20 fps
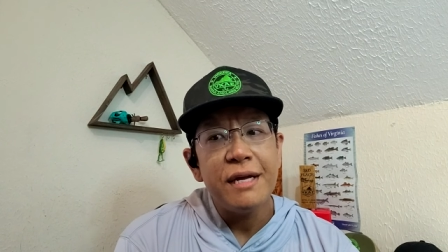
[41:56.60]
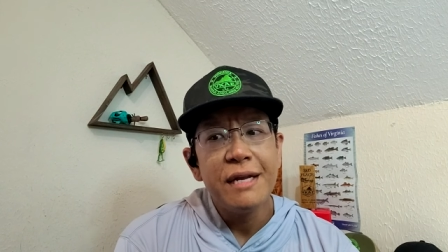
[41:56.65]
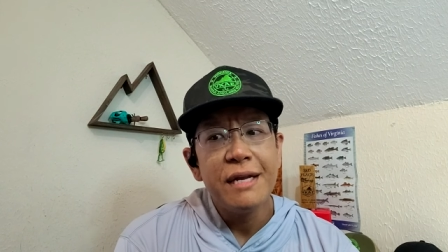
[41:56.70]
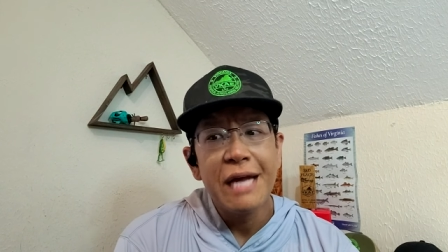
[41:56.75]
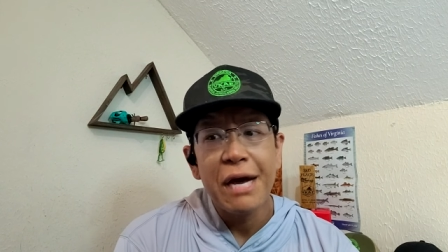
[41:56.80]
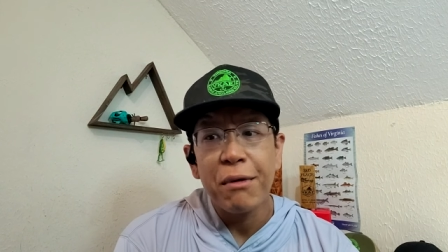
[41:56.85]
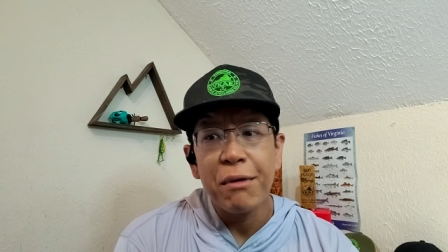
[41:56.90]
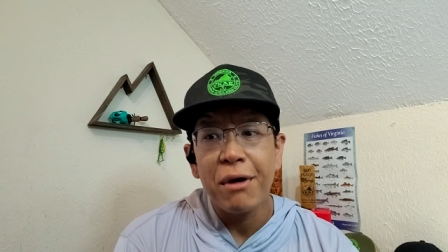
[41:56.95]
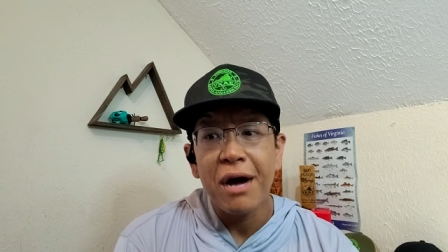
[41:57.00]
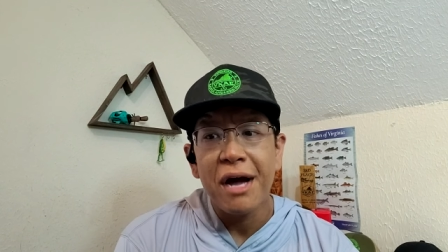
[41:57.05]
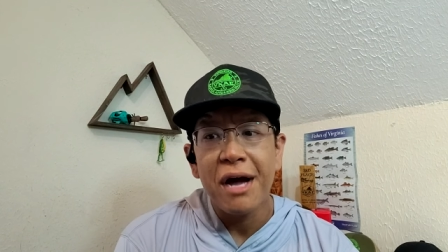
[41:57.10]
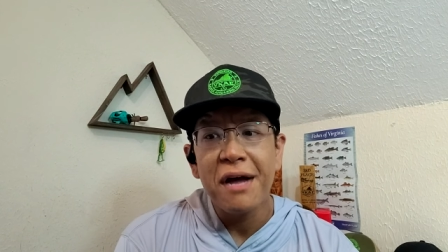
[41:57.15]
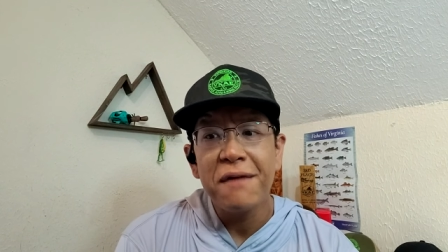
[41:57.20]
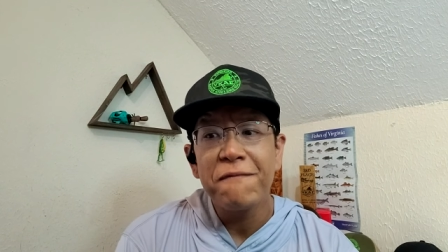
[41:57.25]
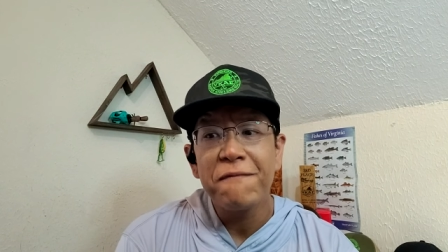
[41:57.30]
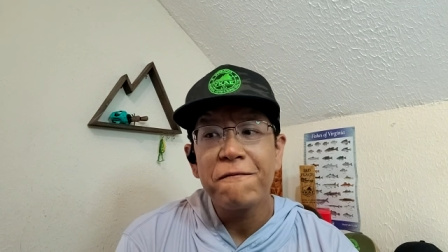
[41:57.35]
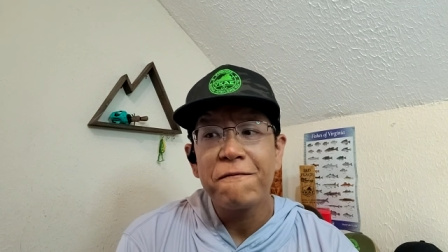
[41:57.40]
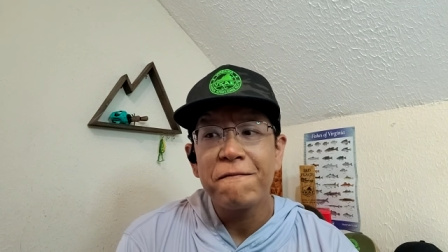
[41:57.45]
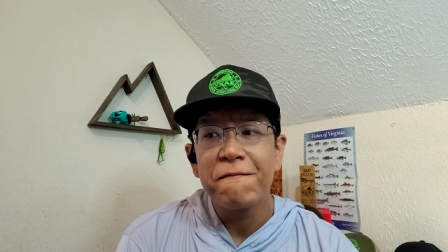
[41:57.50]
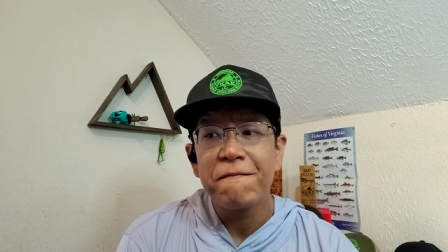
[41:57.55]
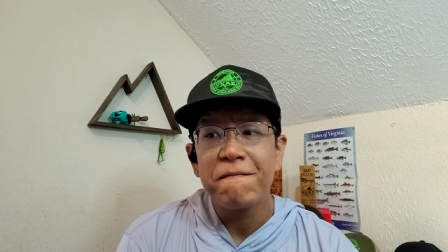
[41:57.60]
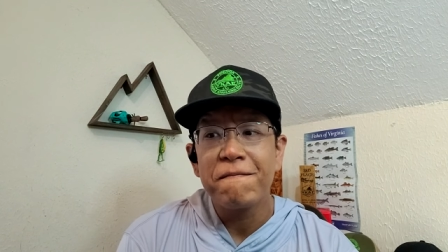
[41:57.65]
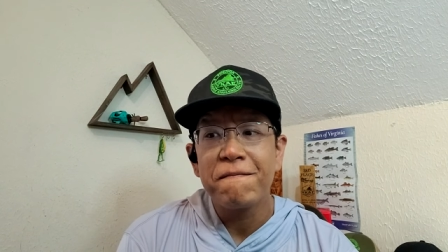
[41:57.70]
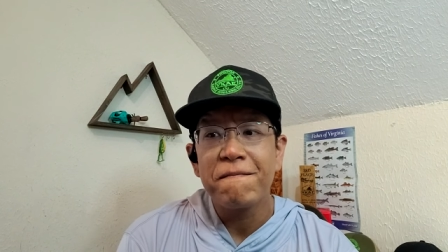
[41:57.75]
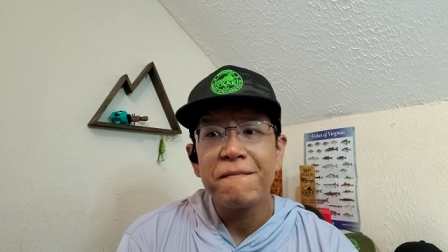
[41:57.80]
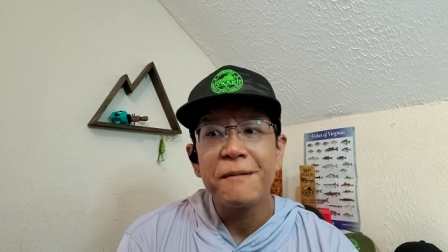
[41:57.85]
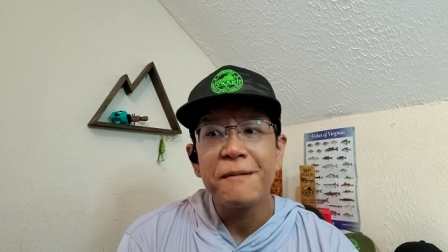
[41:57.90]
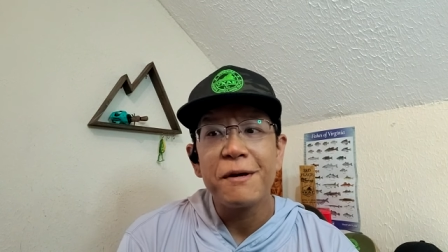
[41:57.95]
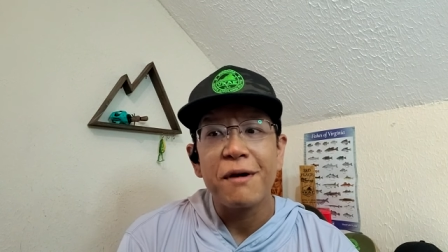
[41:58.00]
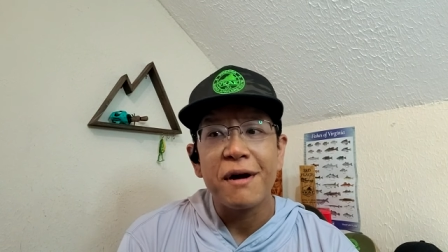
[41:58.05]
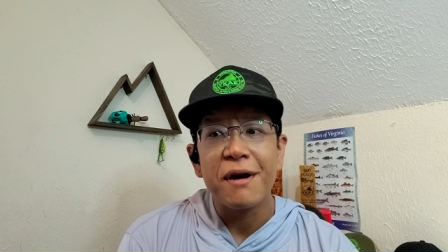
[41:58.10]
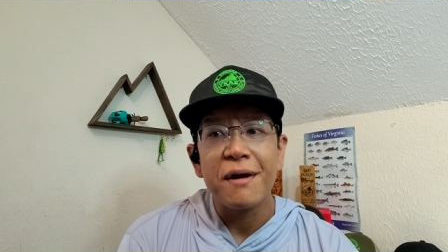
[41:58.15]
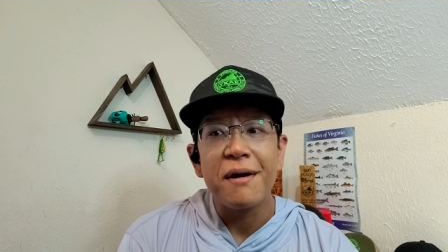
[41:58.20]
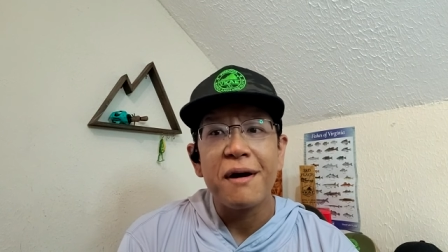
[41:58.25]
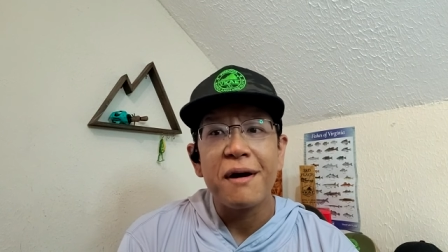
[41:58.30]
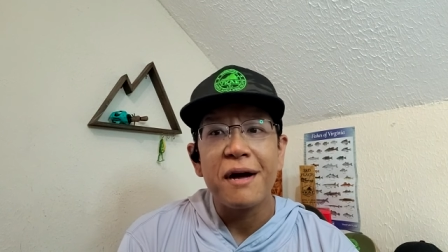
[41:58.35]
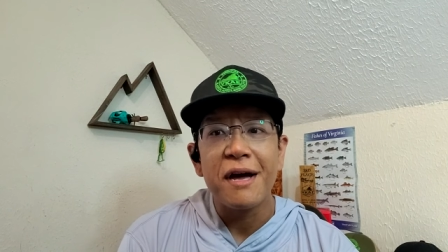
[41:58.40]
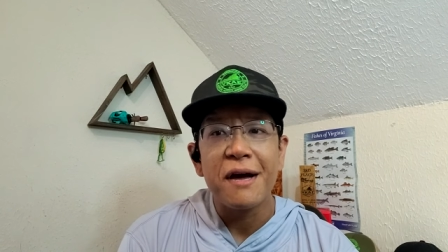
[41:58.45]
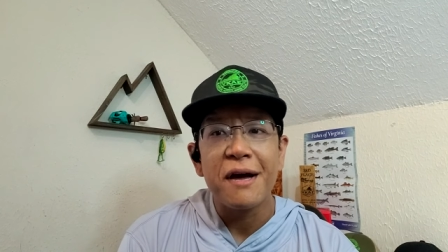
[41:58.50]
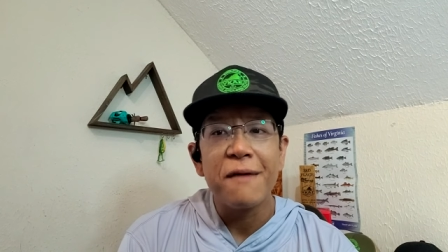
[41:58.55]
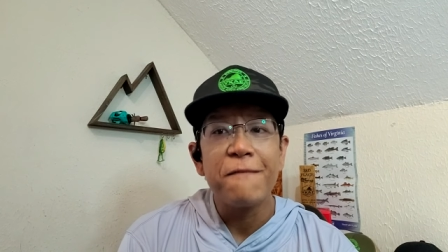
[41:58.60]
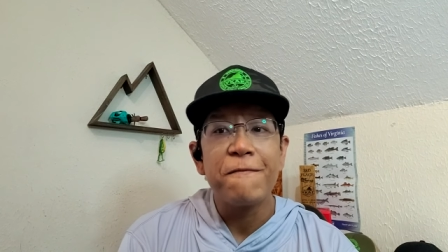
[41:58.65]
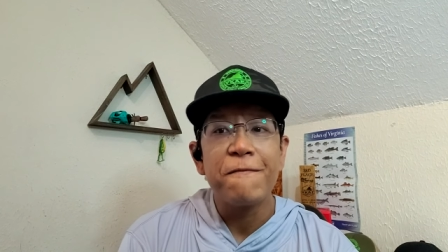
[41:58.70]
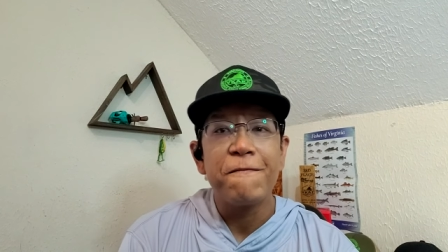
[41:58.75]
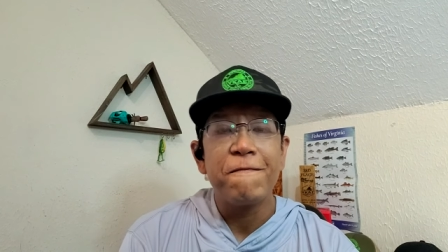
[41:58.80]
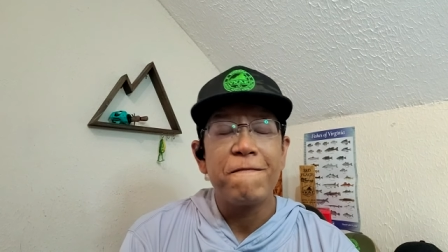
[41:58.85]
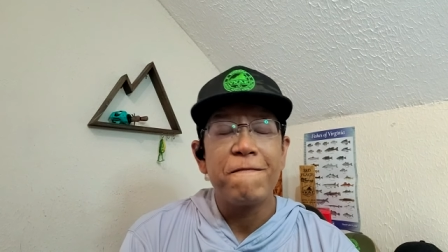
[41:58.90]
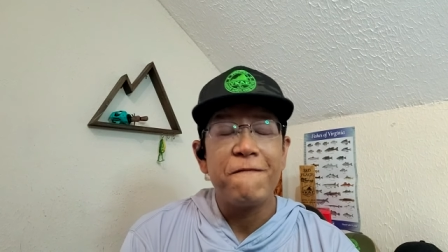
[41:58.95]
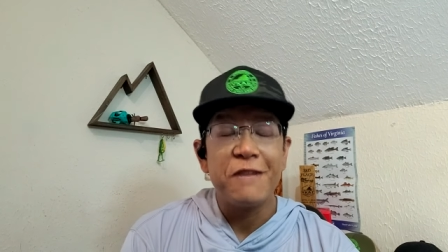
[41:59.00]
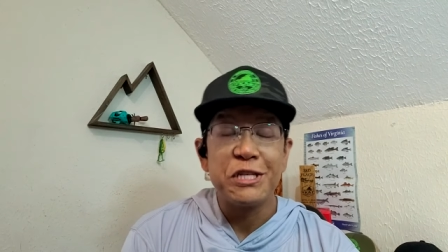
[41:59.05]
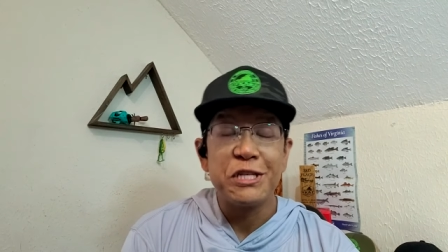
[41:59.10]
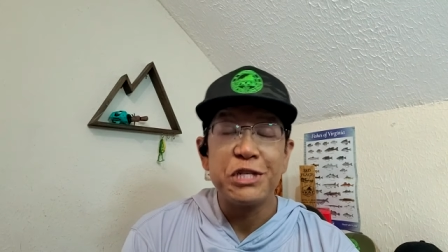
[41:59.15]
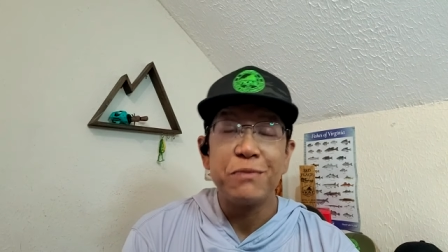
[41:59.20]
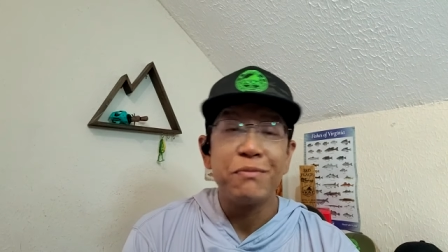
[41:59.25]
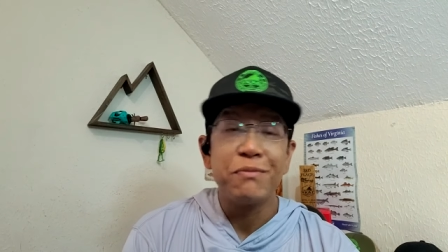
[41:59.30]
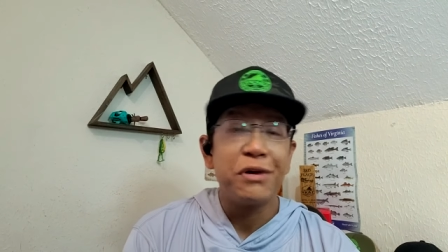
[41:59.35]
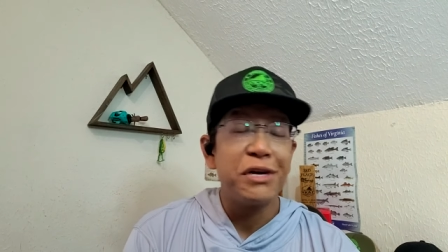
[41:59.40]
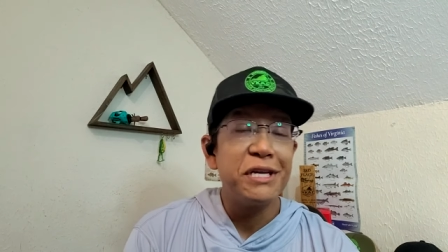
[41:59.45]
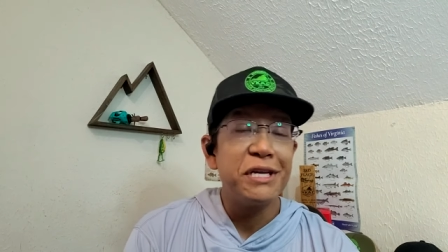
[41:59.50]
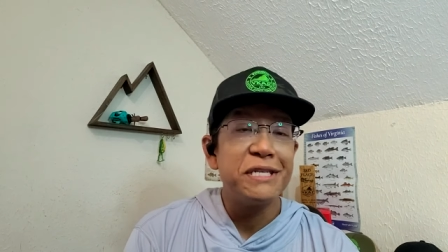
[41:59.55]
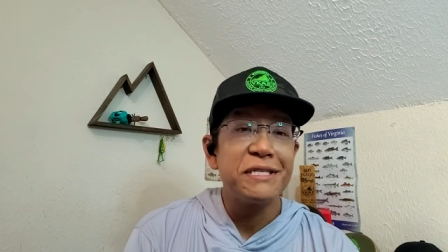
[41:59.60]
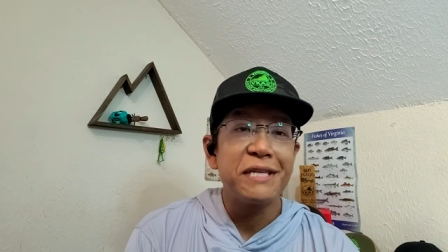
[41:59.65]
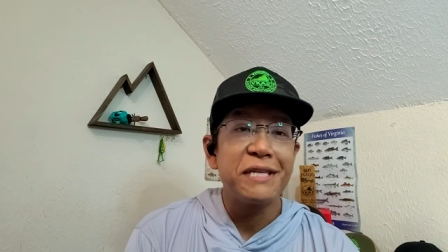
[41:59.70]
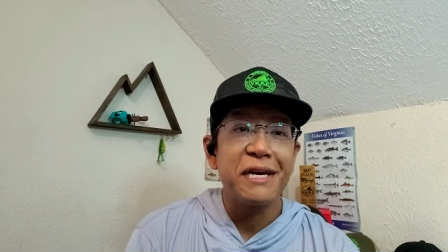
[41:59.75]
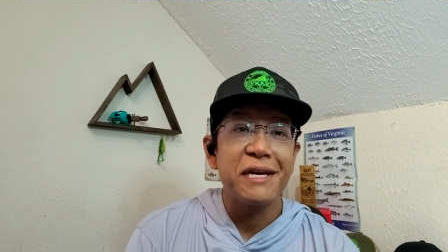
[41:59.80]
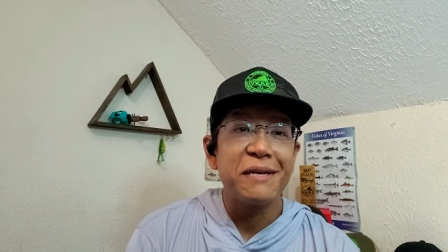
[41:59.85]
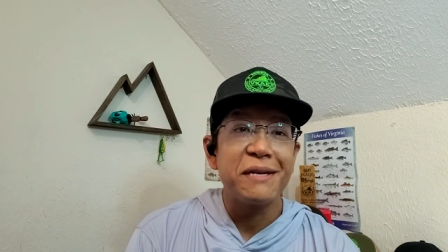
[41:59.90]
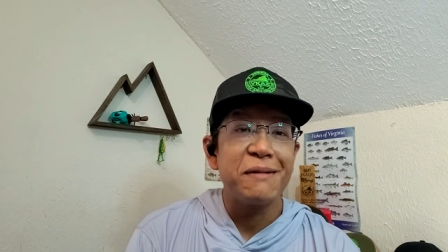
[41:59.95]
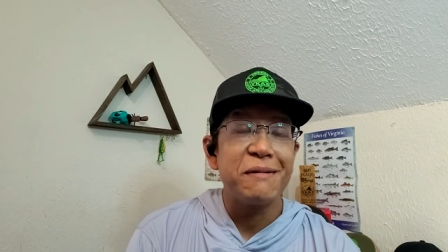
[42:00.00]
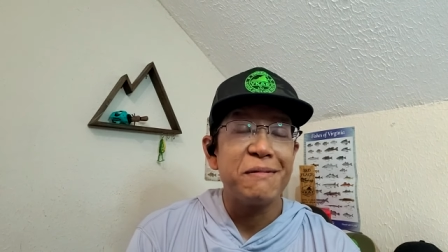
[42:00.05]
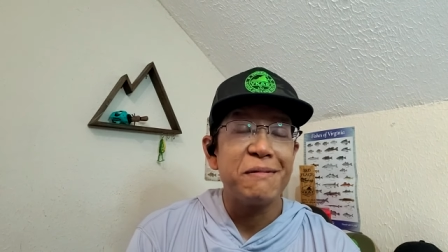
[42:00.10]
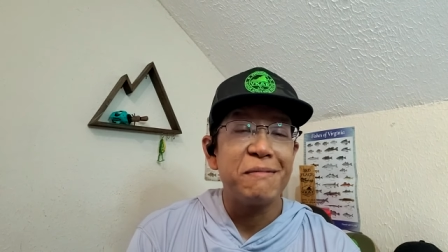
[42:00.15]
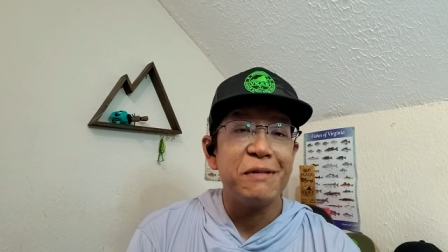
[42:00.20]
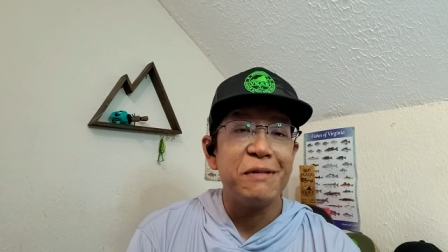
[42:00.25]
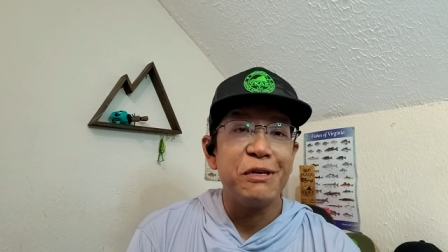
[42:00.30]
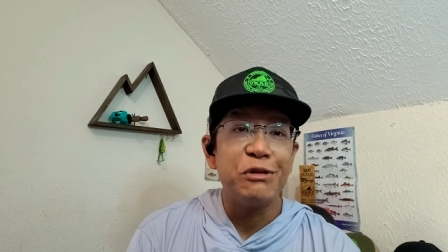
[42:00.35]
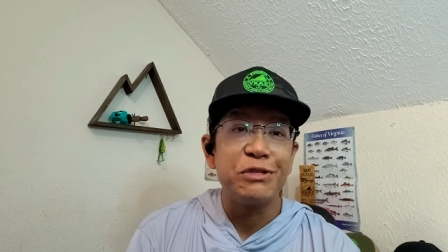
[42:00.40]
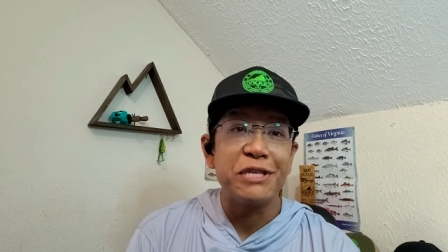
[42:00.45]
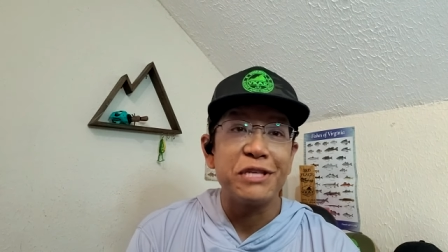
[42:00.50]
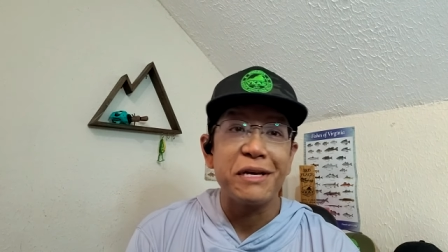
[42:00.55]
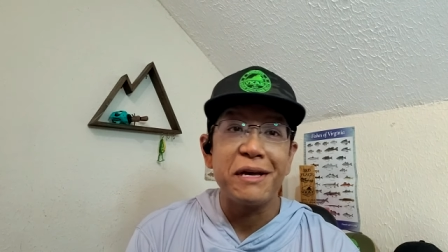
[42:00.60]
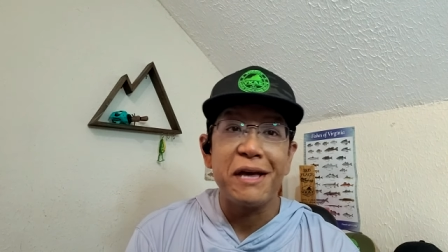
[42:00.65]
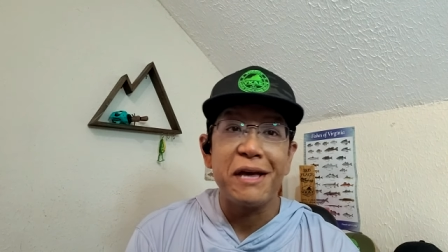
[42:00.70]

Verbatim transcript: now I, you know, I, I have fishing buddies that use